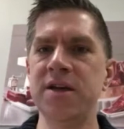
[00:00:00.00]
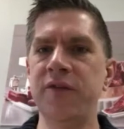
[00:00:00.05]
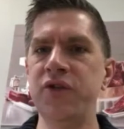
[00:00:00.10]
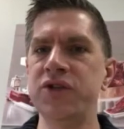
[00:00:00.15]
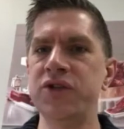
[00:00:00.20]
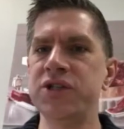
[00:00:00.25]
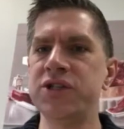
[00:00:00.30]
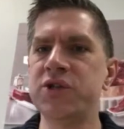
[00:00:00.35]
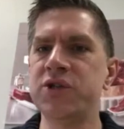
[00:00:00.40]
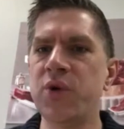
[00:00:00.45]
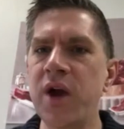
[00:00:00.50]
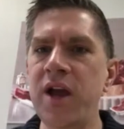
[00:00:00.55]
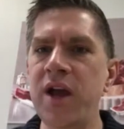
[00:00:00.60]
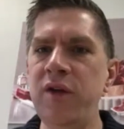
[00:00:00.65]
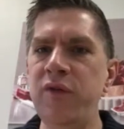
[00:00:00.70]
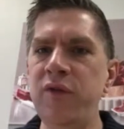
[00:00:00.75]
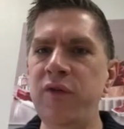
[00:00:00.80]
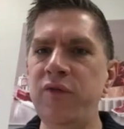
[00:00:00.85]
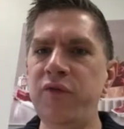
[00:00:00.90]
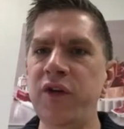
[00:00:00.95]
stuff, which is
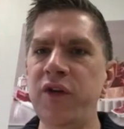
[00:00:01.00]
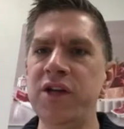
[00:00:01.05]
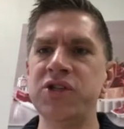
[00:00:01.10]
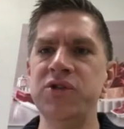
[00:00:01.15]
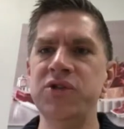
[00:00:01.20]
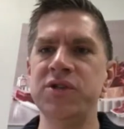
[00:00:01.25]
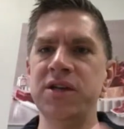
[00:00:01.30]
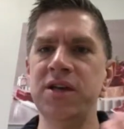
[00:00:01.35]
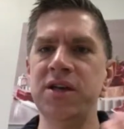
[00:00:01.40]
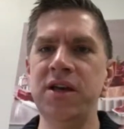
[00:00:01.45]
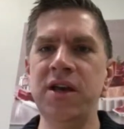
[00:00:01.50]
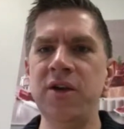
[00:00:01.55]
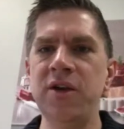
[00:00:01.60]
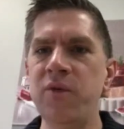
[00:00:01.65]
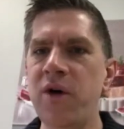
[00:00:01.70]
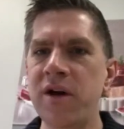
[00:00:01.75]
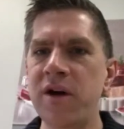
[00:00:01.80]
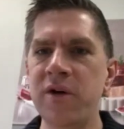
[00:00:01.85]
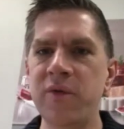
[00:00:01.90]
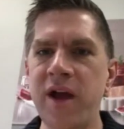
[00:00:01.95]
grain finished using
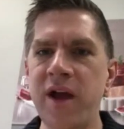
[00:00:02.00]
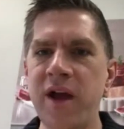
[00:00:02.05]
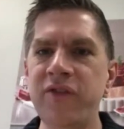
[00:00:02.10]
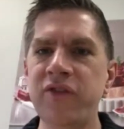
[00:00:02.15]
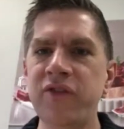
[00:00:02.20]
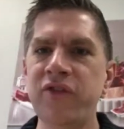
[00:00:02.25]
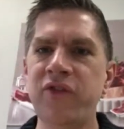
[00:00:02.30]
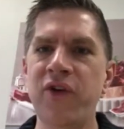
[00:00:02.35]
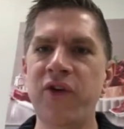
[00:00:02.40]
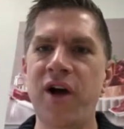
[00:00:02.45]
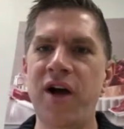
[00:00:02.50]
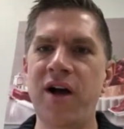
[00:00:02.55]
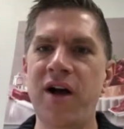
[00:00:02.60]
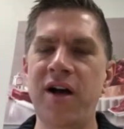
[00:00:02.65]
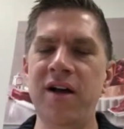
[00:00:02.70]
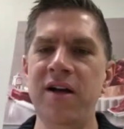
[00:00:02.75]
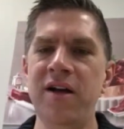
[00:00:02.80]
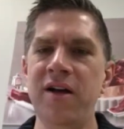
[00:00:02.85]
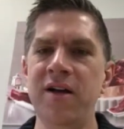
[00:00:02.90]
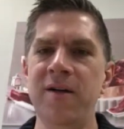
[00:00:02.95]
Inawata rice
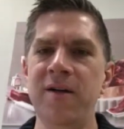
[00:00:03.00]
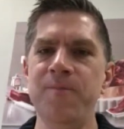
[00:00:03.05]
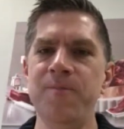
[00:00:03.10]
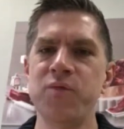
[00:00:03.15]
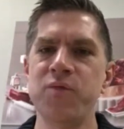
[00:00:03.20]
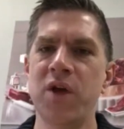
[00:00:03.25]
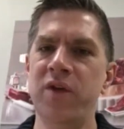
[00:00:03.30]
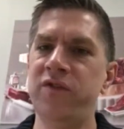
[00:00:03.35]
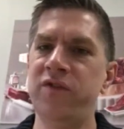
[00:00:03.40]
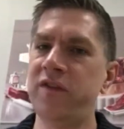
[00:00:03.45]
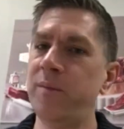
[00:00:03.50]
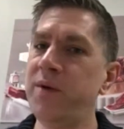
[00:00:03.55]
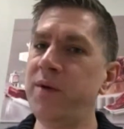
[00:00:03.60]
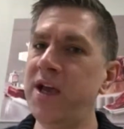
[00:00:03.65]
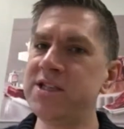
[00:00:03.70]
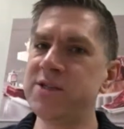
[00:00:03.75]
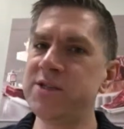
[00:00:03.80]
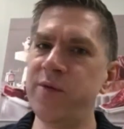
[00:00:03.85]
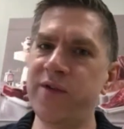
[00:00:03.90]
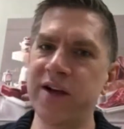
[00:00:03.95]
straw. In some
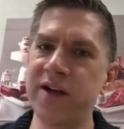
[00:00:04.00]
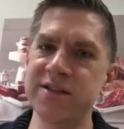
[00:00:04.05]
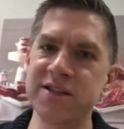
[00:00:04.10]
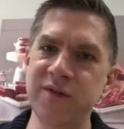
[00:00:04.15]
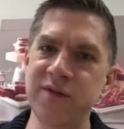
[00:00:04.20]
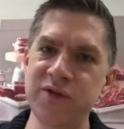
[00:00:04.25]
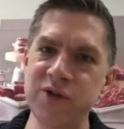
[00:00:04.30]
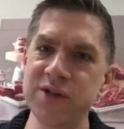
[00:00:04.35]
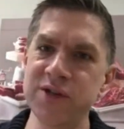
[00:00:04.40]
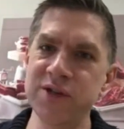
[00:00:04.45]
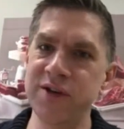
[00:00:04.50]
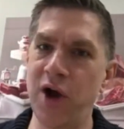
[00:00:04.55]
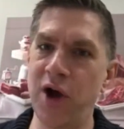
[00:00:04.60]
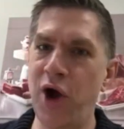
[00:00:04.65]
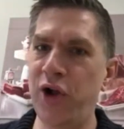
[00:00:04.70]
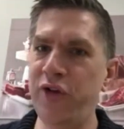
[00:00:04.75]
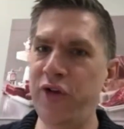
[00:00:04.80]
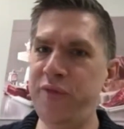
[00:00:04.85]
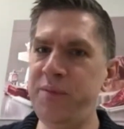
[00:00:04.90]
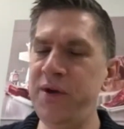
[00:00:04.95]
cases, we've got stuff using
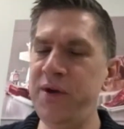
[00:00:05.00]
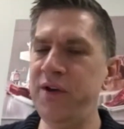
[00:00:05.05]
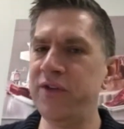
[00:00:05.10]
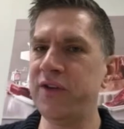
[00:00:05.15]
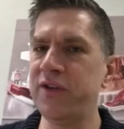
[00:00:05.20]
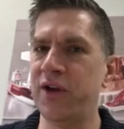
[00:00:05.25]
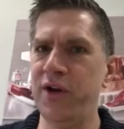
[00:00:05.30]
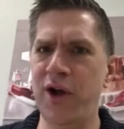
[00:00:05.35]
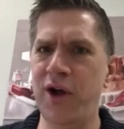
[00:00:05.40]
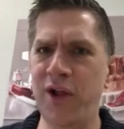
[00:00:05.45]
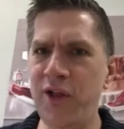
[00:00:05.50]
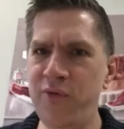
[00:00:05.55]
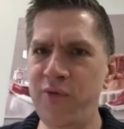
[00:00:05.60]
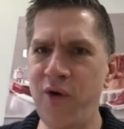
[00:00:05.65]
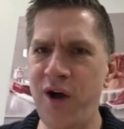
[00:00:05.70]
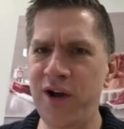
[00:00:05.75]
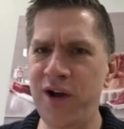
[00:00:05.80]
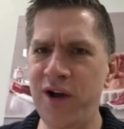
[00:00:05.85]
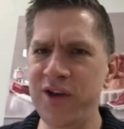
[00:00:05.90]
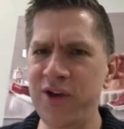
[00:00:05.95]
olive peels called
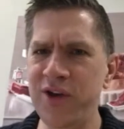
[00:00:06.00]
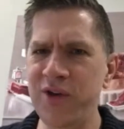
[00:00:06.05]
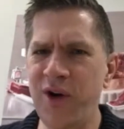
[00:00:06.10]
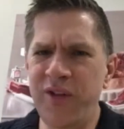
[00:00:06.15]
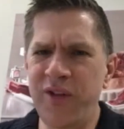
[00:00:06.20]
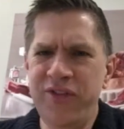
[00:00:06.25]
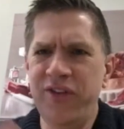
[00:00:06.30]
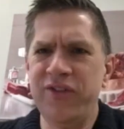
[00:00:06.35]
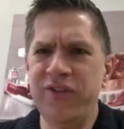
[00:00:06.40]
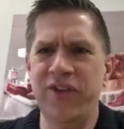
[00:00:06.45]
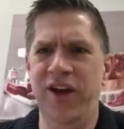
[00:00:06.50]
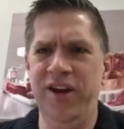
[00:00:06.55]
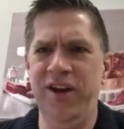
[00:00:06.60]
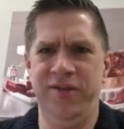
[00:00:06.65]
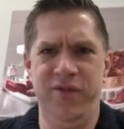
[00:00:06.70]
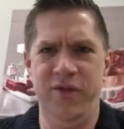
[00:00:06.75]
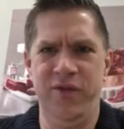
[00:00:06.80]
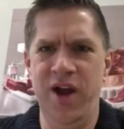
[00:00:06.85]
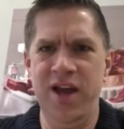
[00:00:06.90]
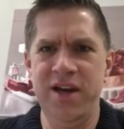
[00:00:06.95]
olive Wagyu, all these
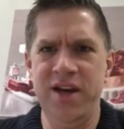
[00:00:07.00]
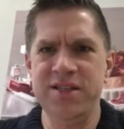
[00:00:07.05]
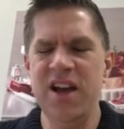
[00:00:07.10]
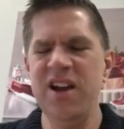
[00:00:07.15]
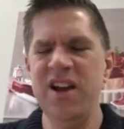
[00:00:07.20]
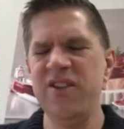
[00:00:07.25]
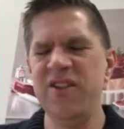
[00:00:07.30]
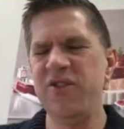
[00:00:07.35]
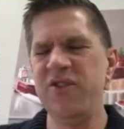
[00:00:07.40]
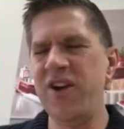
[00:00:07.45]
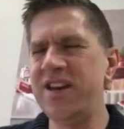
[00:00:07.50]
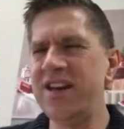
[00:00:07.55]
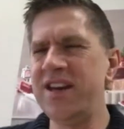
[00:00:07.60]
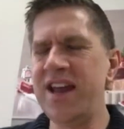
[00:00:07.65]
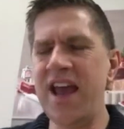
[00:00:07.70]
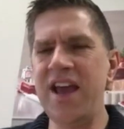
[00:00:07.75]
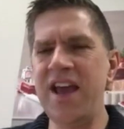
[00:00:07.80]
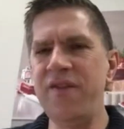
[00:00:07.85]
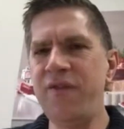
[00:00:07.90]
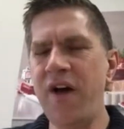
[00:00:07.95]
exotic varieties,
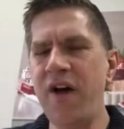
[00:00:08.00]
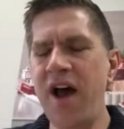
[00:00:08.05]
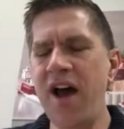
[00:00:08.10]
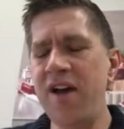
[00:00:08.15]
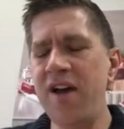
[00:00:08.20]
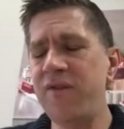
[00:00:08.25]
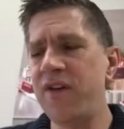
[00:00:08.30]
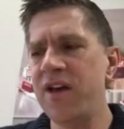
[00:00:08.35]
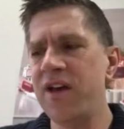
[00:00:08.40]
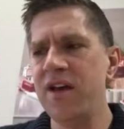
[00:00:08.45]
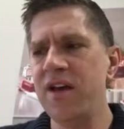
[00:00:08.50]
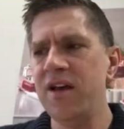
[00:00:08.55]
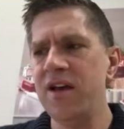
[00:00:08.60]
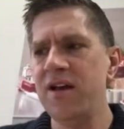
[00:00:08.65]
rated A5.